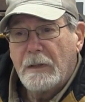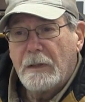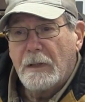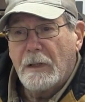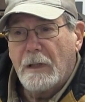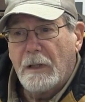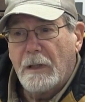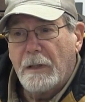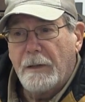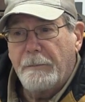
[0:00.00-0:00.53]

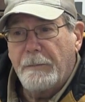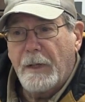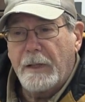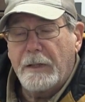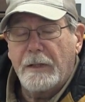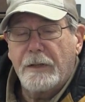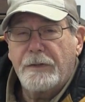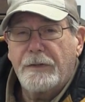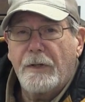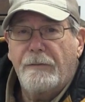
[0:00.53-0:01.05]
I
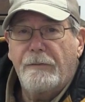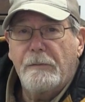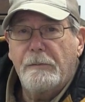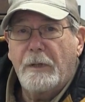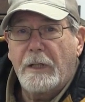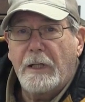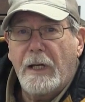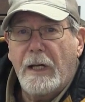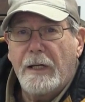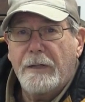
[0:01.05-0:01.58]
guess
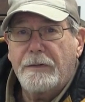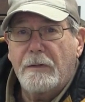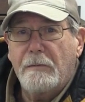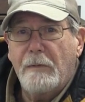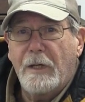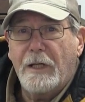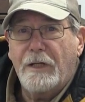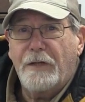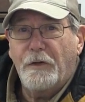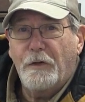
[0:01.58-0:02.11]
everybody has to
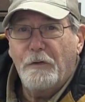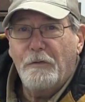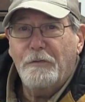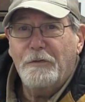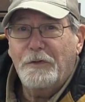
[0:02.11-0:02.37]
make their own